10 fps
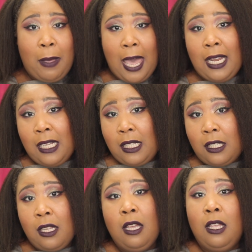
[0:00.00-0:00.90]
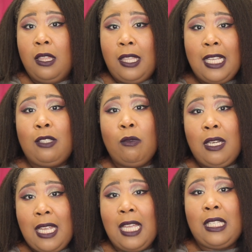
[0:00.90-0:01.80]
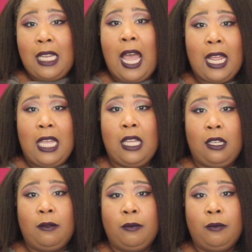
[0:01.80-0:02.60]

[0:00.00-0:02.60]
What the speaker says: palettes. This one is not it.